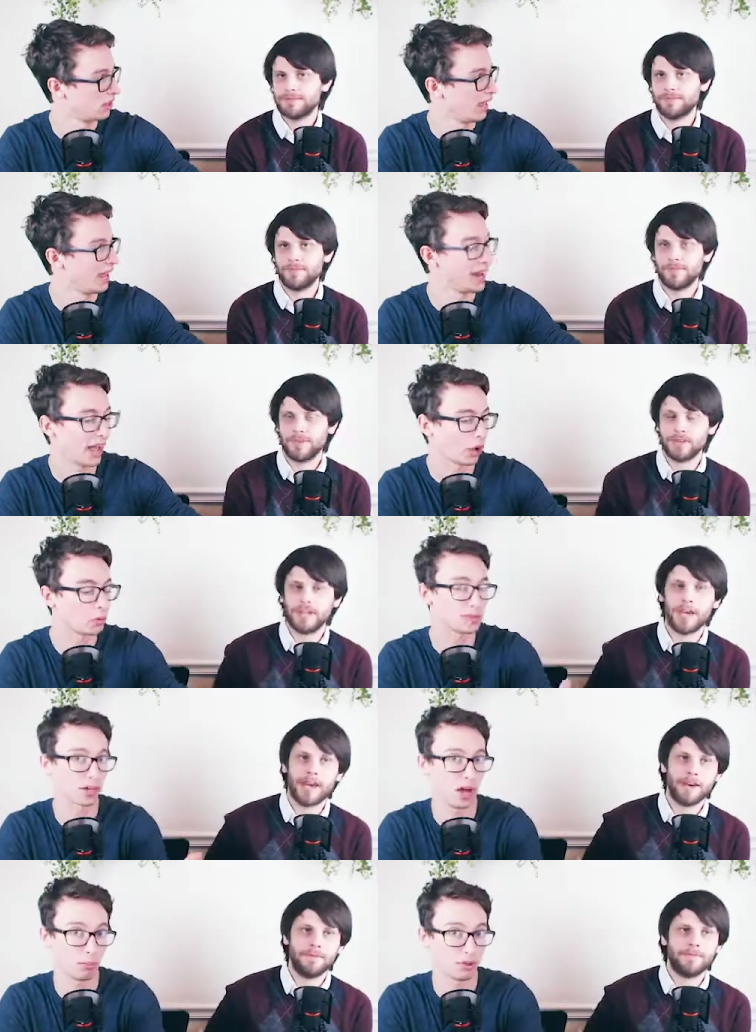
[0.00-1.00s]
Speaker 1: It helps
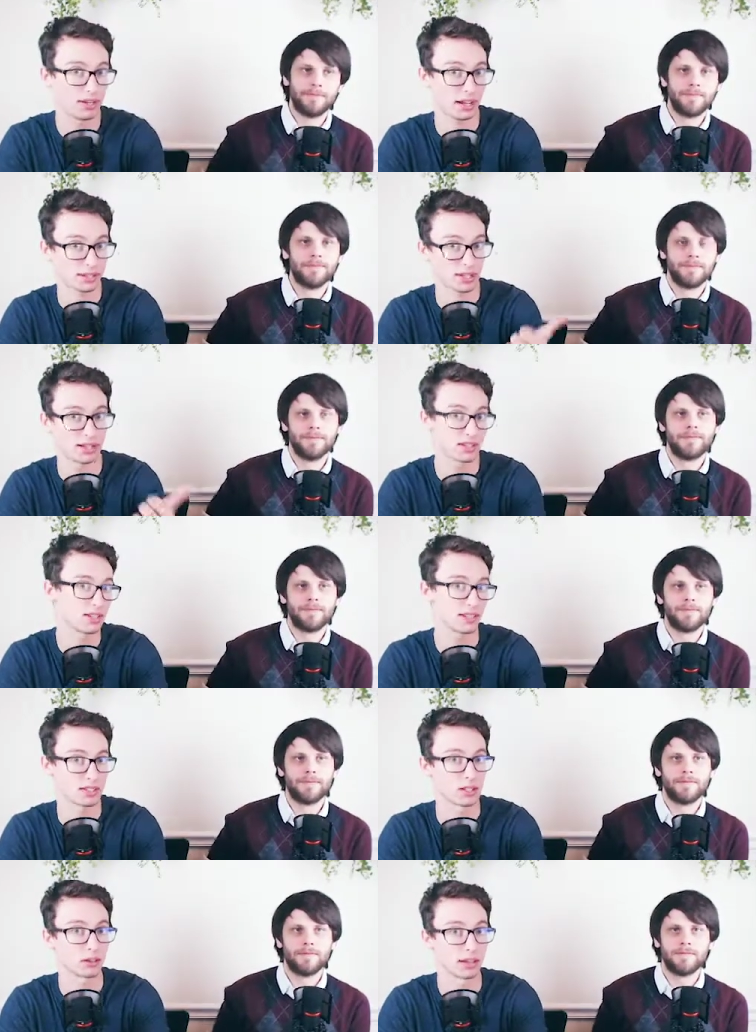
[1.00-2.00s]
yeah. combo decks
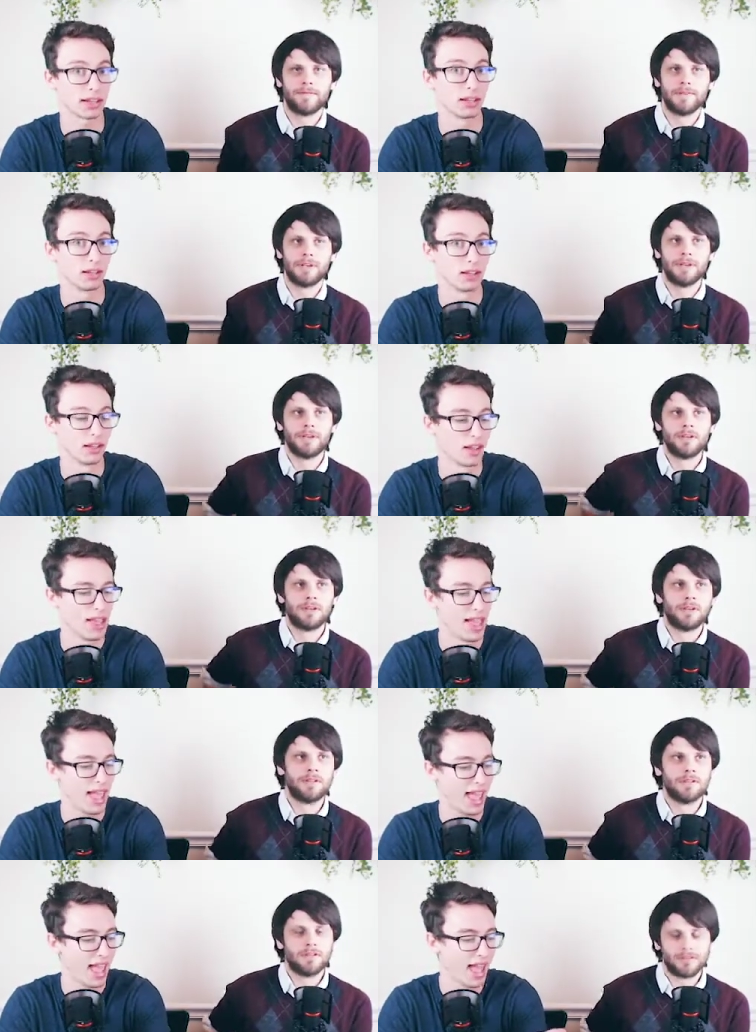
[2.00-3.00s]
consistently,
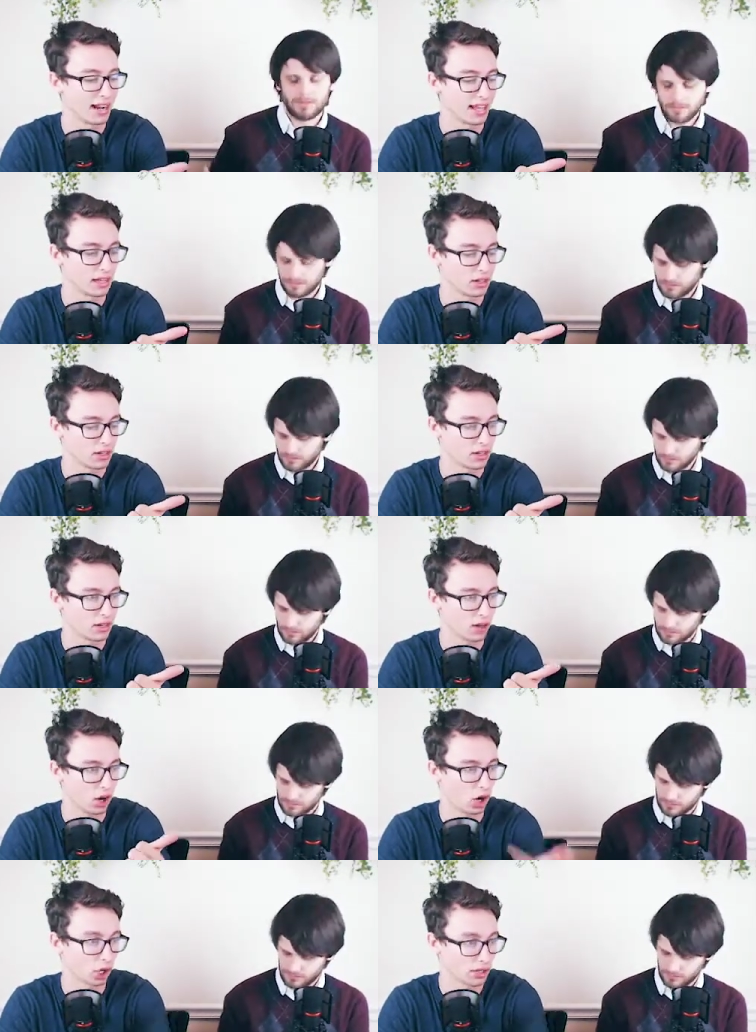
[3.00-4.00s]
and it
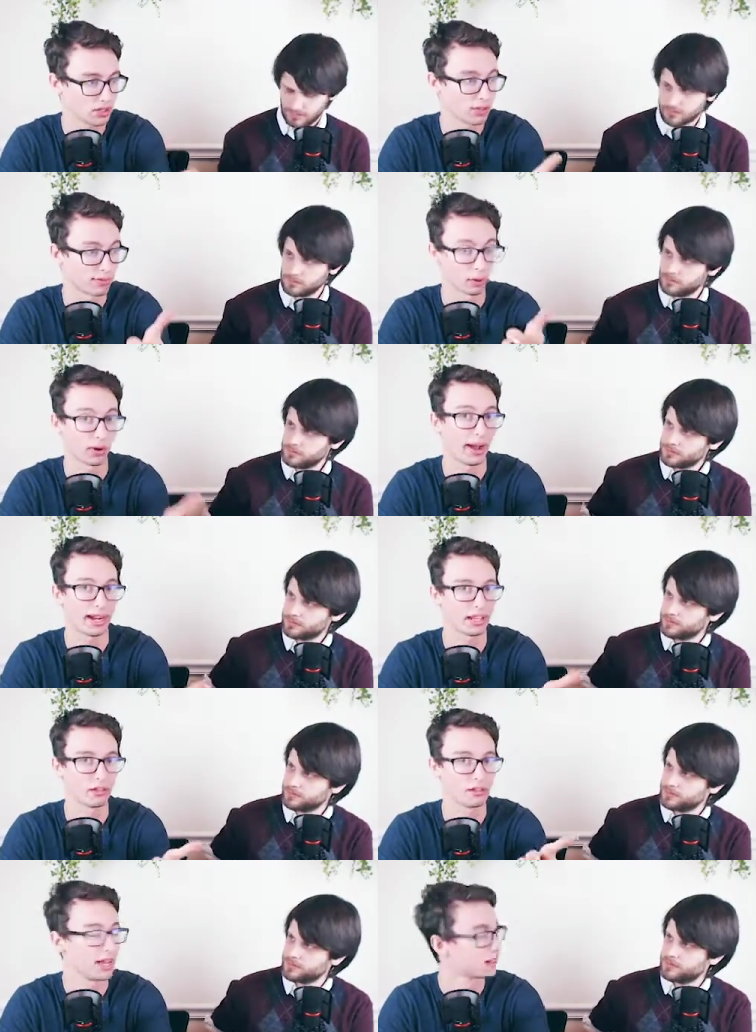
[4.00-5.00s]
hurts the variety
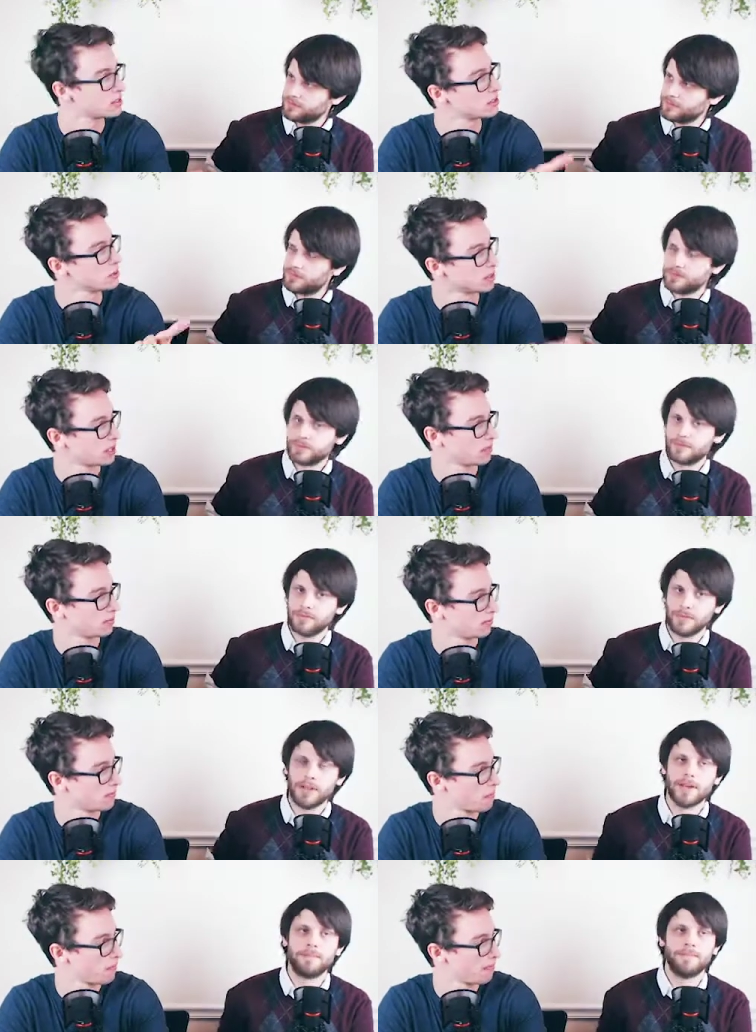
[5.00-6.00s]
of decks you see.
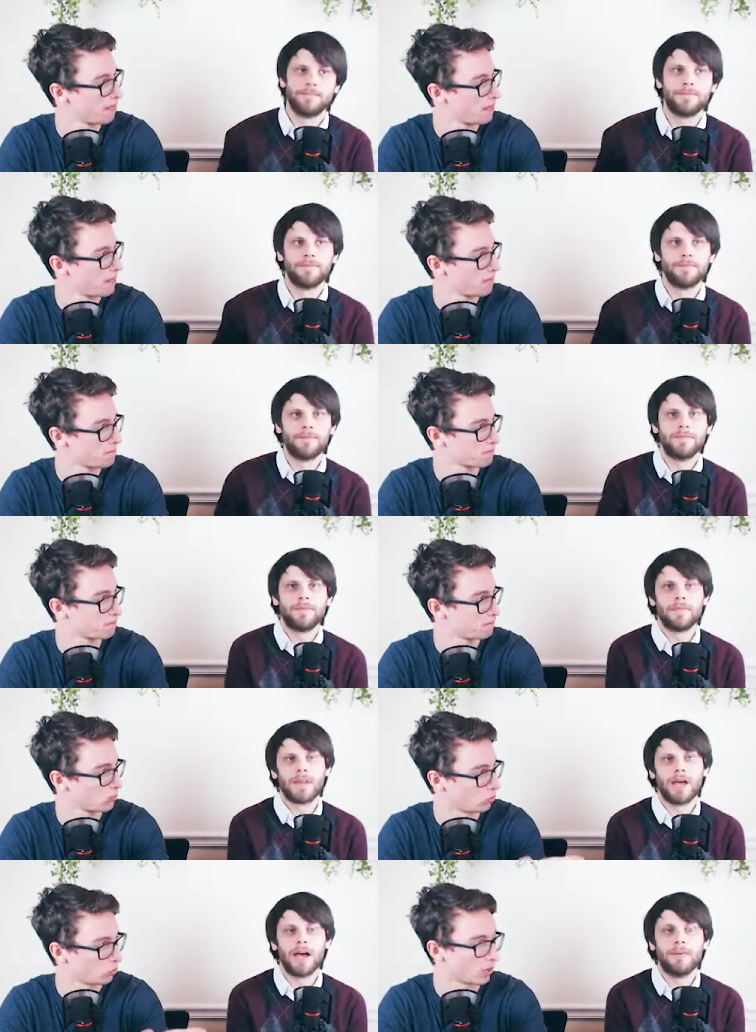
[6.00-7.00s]
Speaker 2: Yeah.
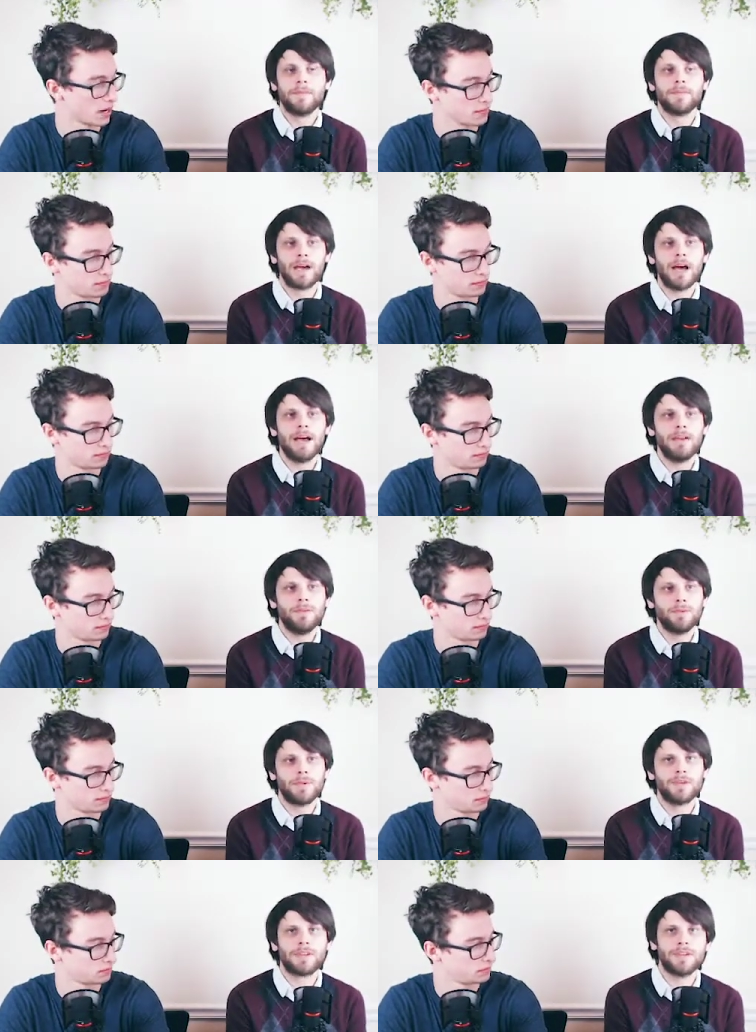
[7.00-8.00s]
Right? i I
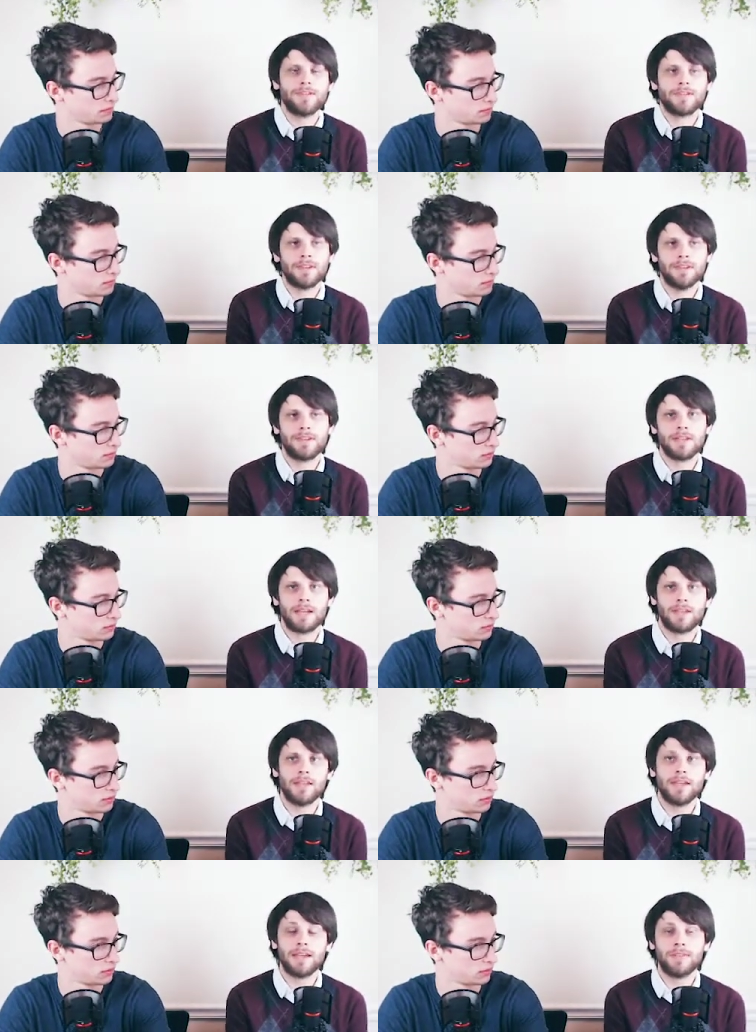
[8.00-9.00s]
will concede that I
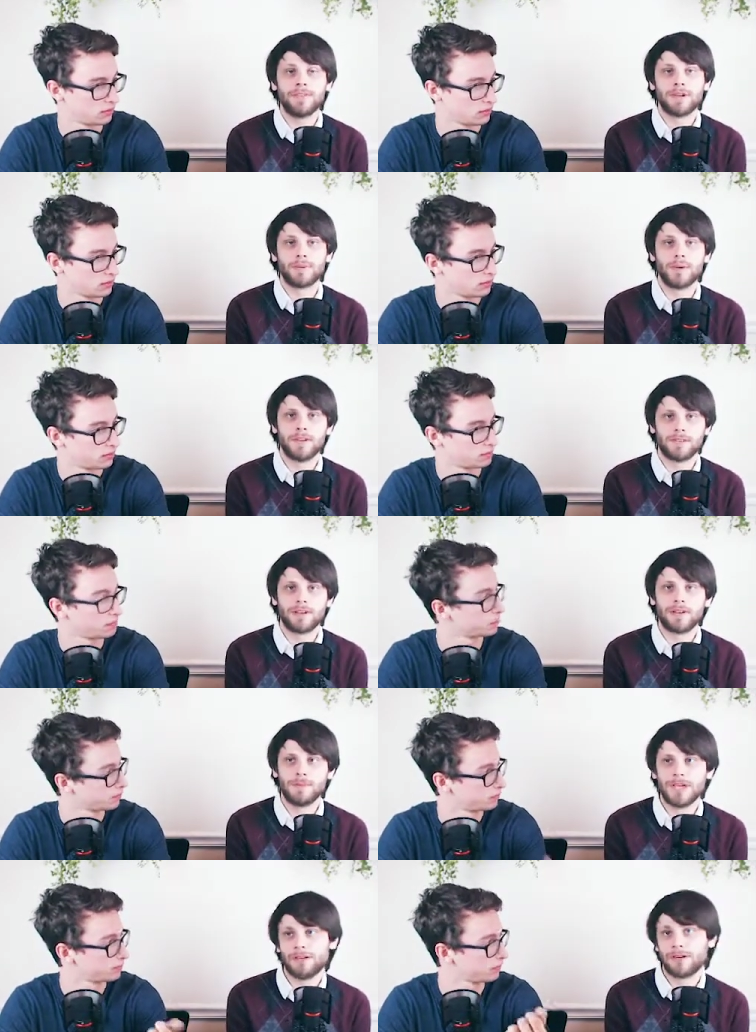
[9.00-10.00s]
think if there was going to
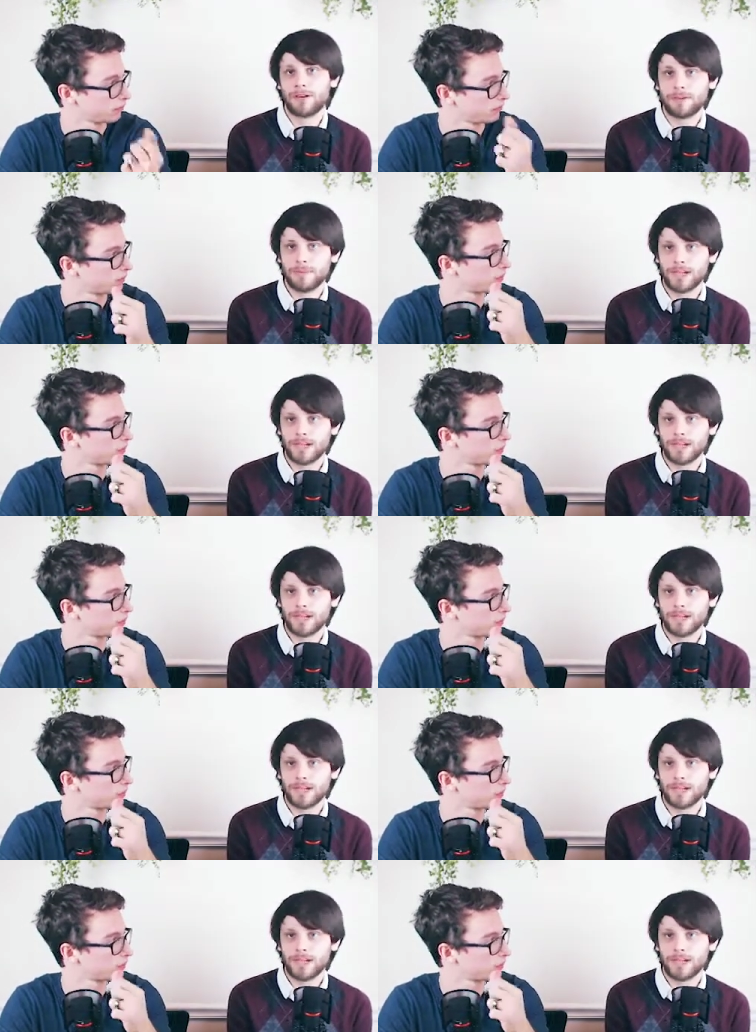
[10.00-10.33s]
be a card